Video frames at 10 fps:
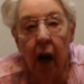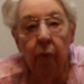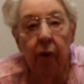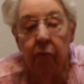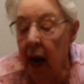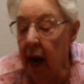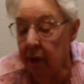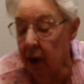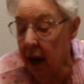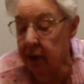And when I
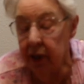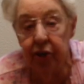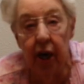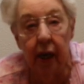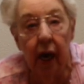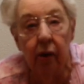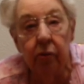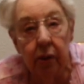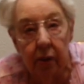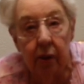write the cheque
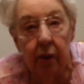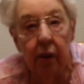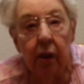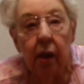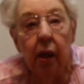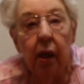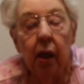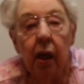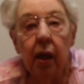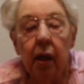out,
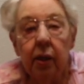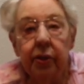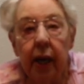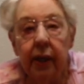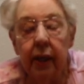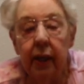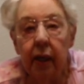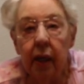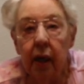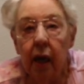send it,
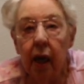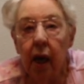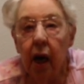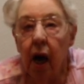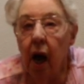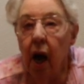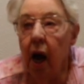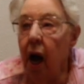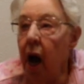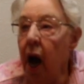
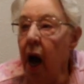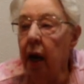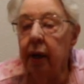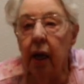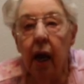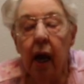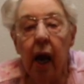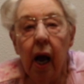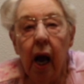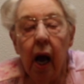and
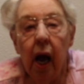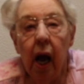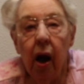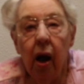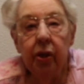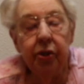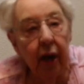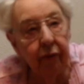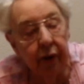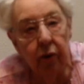
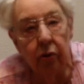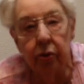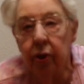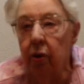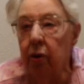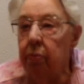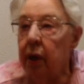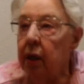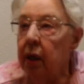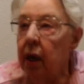Geoffrey goes
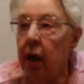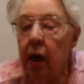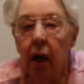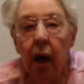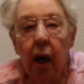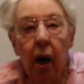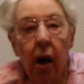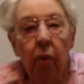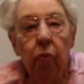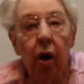home.
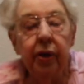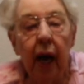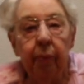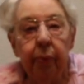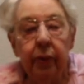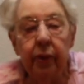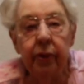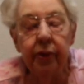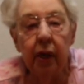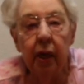What
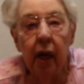happens?